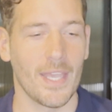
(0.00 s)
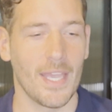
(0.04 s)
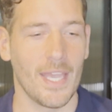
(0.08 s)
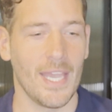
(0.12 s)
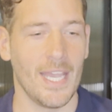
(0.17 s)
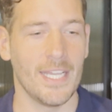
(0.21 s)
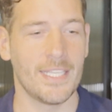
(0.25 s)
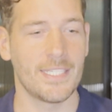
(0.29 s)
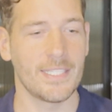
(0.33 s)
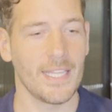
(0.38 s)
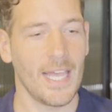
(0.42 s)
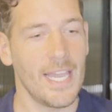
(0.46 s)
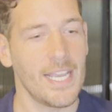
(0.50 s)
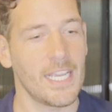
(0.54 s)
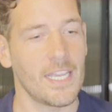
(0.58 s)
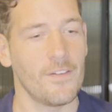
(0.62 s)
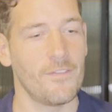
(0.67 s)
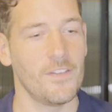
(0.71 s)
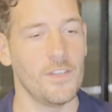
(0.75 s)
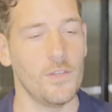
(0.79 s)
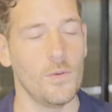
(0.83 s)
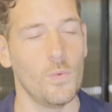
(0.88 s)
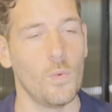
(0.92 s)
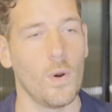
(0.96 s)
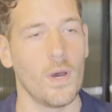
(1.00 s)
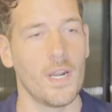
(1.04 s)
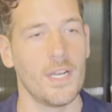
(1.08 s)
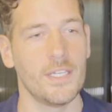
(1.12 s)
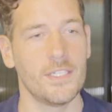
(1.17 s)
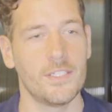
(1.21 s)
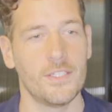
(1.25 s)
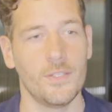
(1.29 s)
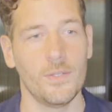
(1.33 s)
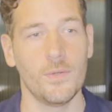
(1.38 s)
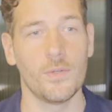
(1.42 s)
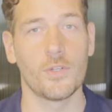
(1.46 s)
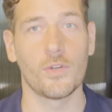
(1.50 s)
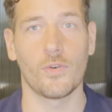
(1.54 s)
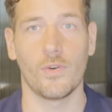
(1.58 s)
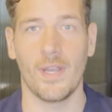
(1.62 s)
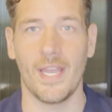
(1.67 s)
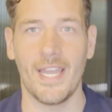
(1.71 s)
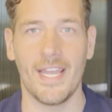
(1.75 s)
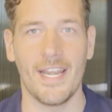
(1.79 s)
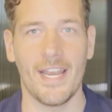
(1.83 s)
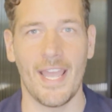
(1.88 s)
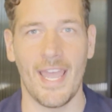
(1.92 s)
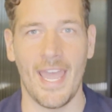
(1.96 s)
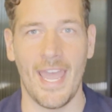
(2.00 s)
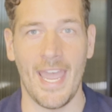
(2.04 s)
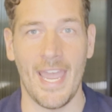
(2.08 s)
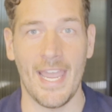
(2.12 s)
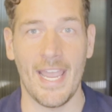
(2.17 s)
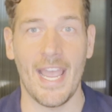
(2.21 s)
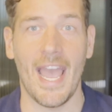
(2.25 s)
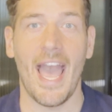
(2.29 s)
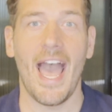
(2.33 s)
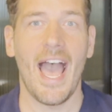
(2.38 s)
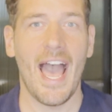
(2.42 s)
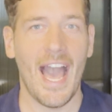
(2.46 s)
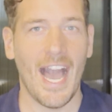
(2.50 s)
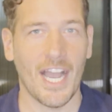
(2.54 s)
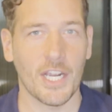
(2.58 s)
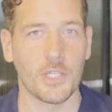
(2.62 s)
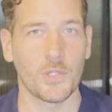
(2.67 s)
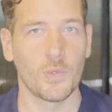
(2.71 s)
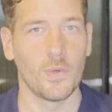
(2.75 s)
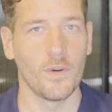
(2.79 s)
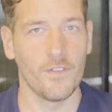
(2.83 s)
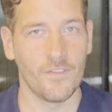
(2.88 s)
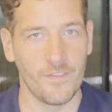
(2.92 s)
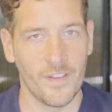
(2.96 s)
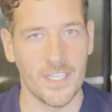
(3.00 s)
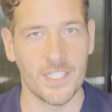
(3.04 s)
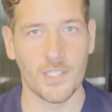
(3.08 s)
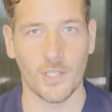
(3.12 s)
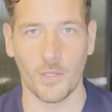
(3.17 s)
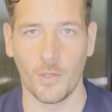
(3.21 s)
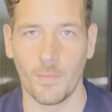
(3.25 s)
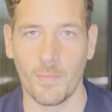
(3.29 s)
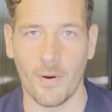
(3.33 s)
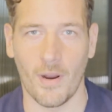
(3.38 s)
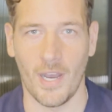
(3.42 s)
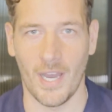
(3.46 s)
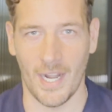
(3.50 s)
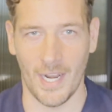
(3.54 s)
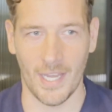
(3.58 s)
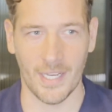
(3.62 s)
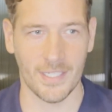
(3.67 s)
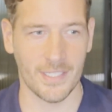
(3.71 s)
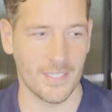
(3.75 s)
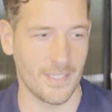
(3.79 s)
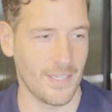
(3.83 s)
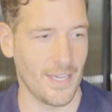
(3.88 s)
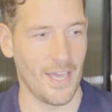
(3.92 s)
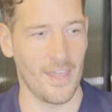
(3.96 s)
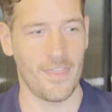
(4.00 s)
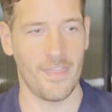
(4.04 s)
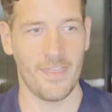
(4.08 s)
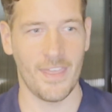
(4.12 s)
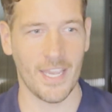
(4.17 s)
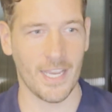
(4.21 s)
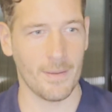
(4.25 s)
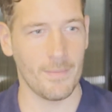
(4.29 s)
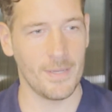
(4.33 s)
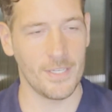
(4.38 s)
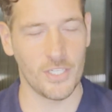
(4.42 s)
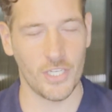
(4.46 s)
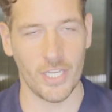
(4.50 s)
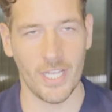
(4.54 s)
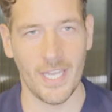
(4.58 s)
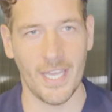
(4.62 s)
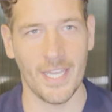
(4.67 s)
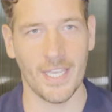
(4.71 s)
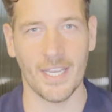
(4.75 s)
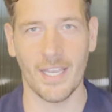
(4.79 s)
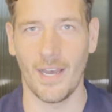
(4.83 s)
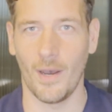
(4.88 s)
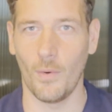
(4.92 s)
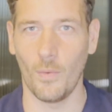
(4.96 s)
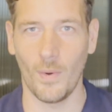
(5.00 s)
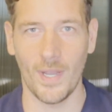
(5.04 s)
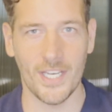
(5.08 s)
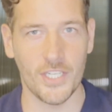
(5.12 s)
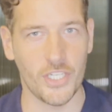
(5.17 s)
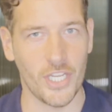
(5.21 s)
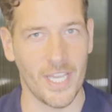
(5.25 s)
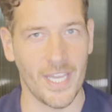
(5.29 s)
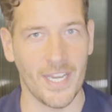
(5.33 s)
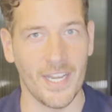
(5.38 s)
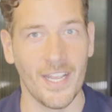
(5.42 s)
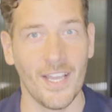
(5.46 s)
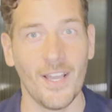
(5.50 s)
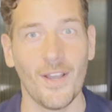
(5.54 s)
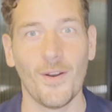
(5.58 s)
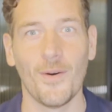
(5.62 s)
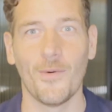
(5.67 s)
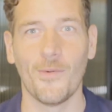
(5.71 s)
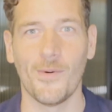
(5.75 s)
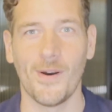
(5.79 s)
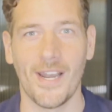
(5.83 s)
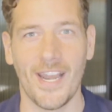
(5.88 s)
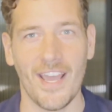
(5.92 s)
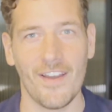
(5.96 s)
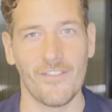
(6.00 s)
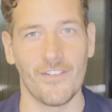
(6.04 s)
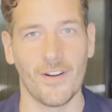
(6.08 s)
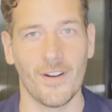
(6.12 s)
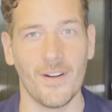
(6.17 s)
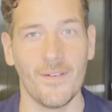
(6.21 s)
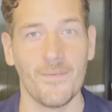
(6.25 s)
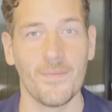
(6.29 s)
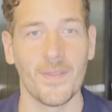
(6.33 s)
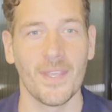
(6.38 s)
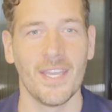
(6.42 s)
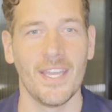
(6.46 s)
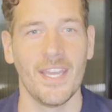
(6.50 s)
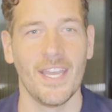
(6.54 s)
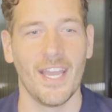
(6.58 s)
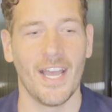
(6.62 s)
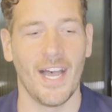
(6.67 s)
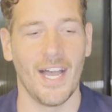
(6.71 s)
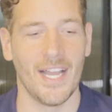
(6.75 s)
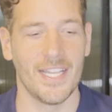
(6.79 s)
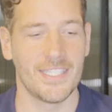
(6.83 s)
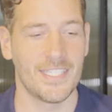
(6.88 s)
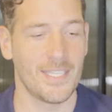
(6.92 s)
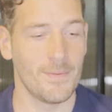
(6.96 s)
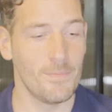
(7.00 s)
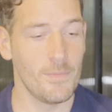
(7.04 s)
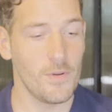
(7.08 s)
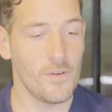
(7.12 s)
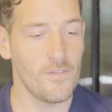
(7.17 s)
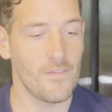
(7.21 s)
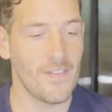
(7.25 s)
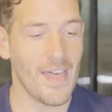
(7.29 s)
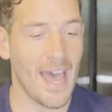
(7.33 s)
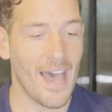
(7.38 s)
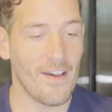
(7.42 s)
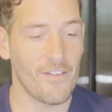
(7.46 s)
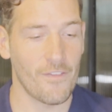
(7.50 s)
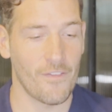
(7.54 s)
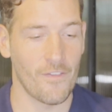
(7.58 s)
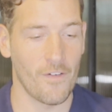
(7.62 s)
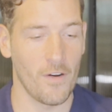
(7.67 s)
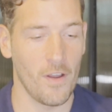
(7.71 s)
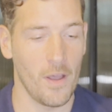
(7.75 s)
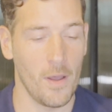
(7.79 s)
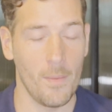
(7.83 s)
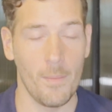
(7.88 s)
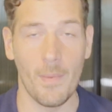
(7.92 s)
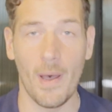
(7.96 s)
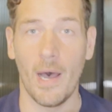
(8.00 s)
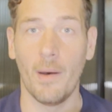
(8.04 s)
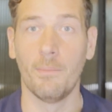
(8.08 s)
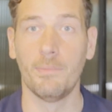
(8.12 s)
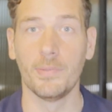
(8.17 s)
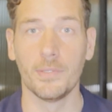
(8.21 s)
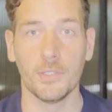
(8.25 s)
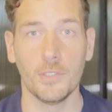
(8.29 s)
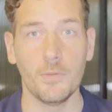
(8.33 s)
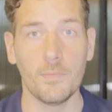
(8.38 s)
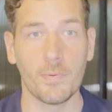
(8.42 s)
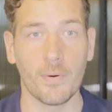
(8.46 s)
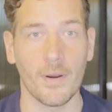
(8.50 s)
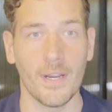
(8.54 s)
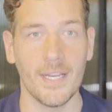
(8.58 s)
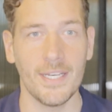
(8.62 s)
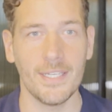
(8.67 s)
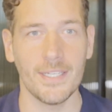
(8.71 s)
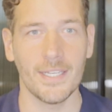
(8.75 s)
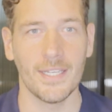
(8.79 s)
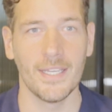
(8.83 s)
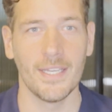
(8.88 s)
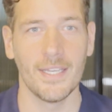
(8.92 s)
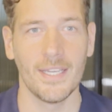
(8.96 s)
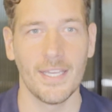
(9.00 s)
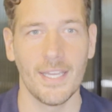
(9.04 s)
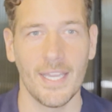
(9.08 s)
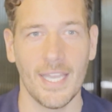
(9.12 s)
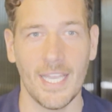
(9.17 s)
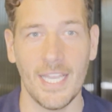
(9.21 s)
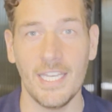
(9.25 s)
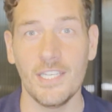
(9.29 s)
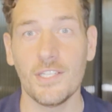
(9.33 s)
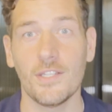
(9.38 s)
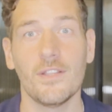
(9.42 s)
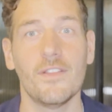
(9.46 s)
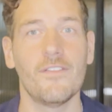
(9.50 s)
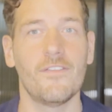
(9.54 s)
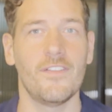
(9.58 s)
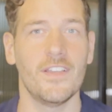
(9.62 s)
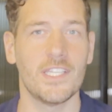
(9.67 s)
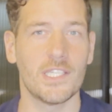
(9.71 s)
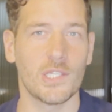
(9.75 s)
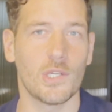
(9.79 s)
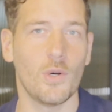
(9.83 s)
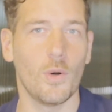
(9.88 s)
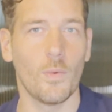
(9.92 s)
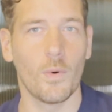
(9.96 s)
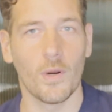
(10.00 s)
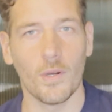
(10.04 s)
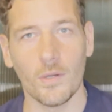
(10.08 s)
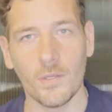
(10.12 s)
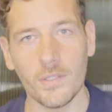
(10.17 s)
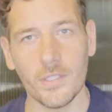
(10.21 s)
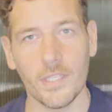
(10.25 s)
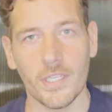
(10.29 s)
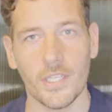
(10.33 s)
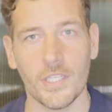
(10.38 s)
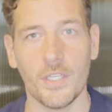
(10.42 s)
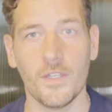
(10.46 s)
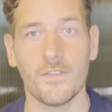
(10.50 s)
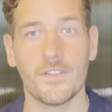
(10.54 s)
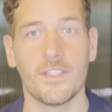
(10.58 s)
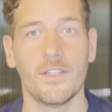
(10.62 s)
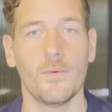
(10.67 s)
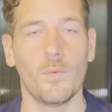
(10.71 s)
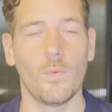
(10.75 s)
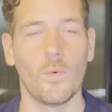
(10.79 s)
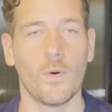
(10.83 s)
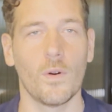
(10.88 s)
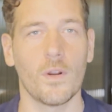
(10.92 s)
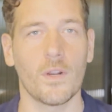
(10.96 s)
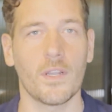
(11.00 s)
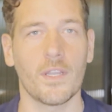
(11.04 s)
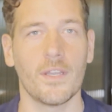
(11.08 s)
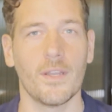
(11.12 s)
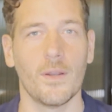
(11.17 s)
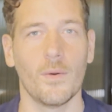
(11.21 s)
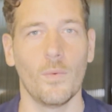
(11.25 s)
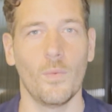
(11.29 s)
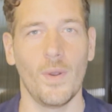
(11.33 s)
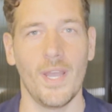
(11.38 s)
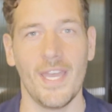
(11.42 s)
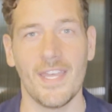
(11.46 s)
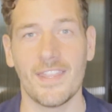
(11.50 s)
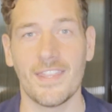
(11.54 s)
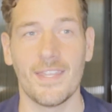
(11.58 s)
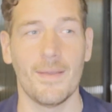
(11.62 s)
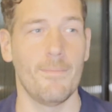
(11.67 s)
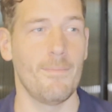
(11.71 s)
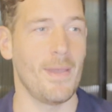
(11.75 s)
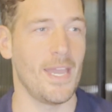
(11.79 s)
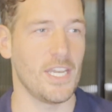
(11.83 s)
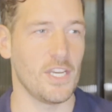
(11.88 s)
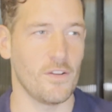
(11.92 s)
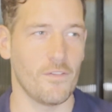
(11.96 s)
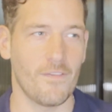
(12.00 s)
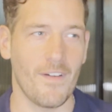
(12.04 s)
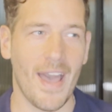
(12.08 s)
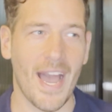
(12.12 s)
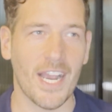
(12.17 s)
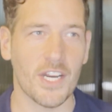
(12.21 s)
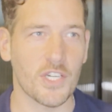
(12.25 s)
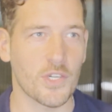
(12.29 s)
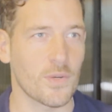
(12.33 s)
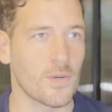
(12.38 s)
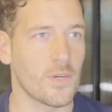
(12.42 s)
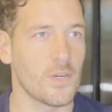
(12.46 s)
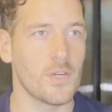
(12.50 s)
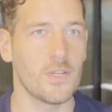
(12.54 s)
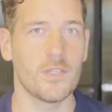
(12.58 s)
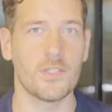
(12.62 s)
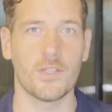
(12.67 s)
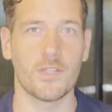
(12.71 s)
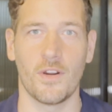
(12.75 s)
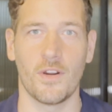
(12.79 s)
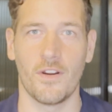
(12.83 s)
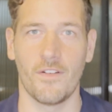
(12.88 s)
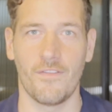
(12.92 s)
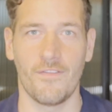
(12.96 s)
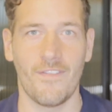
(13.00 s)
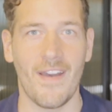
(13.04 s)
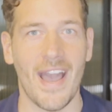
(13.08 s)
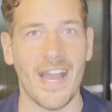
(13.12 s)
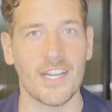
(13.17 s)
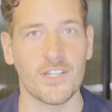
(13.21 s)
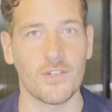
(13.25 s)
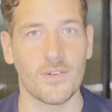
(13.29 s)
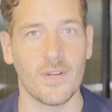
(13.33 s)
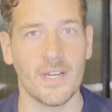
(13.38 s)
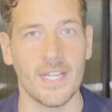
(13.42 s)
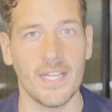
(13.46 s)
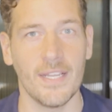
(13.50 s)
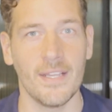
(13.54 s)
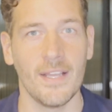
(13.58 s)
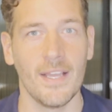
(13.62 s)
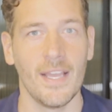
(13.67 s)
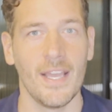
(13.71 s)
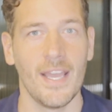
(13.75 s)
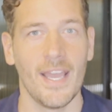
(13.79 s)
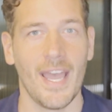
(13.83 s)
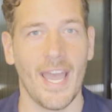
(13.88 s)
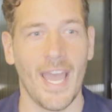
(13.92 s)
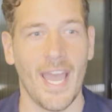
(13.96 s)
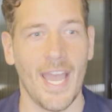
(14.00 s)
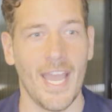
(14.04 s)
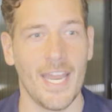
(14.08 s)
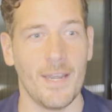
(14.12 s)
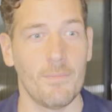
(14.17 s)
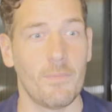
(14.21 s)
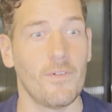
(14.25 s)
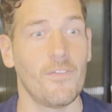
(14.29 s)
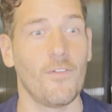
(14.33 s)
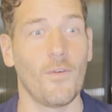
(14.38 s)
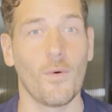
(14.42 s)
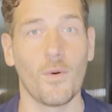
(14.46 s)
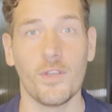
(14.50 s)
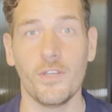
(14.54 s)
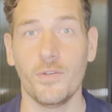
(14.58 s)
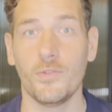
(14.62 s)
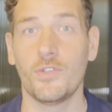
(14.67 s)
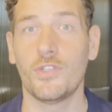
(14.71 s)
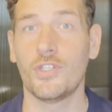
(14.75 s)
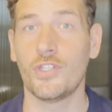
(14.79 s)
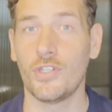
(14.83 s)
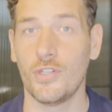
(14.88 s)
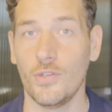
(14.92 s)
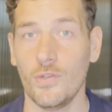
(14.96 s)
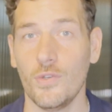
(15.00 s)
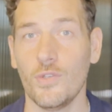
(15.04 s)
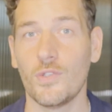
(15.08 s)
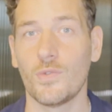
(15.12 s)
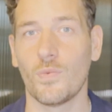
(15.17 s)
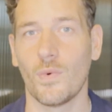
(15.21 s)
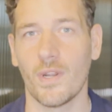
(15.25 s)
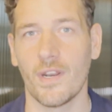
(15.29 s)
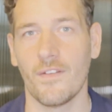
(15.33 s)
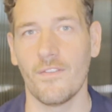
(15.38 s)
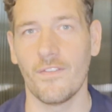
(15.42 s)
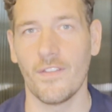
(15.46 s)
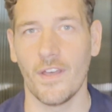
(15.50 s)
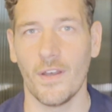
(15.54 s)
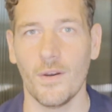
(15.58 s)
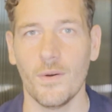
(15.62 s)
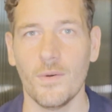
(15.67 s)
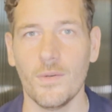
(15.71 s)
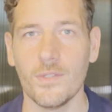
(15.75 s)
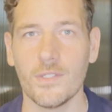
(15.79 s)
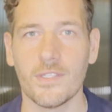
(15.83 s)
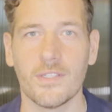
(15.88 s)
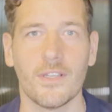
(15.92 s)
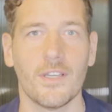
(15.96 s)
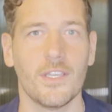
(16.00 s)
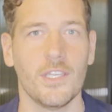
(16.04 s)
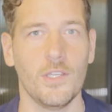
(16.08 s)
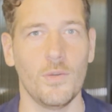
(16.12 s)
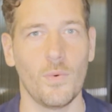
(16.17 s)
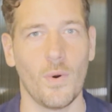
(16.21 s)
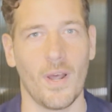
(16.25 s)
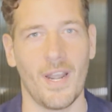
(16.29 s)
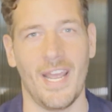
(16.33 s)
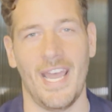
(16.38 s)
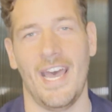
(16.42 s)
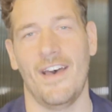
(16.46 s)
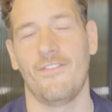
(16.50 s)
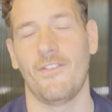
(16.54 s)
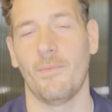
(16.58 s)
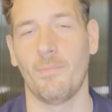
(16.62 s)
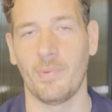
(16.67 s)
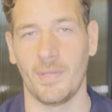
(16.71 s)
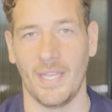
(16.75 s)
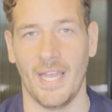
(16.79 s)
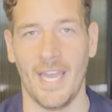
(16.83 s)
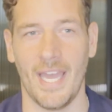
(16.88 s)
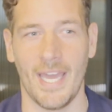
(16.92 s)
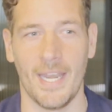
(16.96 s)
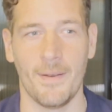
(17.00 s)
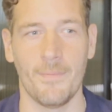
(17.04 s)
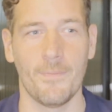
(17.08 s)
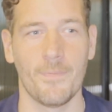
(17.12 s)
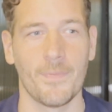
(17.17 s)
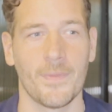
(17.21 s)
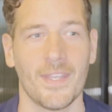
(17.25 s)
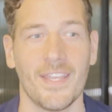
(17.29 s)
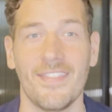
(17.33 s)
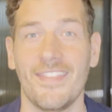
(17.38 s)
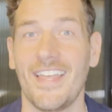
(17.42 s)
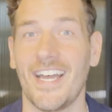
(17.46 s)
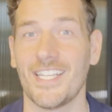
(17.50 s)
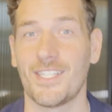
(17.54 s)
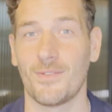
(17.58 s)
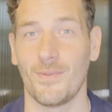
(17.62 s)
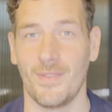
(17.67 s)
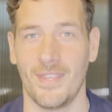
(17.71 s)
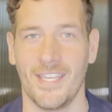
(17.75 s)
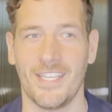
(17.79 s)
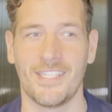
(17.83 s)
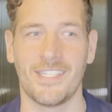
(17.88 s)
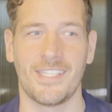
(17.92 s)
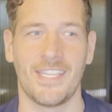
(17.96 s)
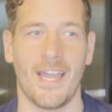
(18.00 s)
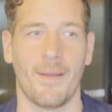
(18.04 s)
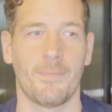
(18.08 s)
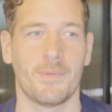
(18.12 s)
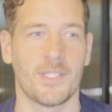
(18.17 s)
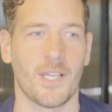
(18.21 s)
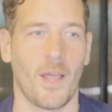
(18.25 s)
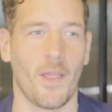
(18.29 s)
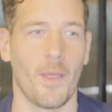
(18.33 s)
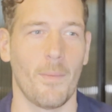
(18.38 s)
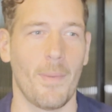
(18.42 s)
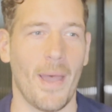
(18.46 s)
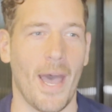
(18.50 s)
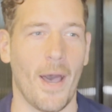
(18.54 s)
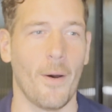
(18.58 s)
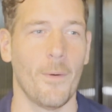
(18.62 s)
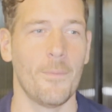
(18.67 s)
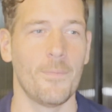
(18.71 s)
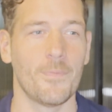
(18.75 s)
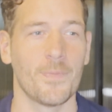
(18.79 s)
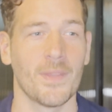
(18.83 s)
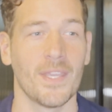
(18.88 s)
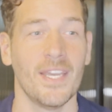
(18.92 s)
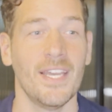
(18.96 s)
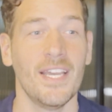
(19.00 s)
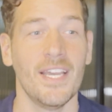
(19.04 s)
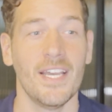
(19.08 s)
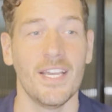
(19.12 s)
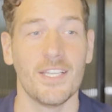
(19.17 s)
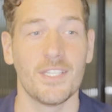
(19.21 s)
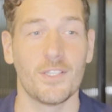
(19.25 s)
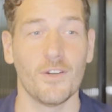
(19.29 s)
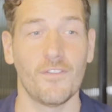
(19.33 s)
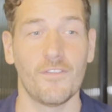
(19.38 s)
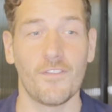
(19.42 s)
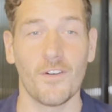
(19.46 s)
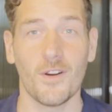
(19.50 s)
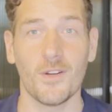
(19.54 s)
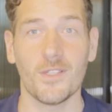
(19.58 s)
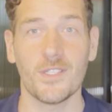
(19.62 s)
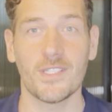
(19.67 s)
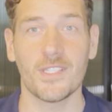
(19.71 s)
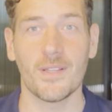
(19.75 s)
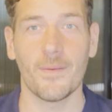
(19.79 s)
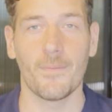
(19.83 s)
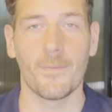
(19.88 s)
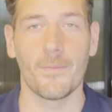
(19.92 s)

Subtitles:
it's like if you wanted to create a actual physical product, a thingamajig, a widget, whatever. To move that from a blueprint into the physical world, you have to work with manufacturers a factory. And before you choose one of those, you want to have a plan. That's what this step's all about. So first,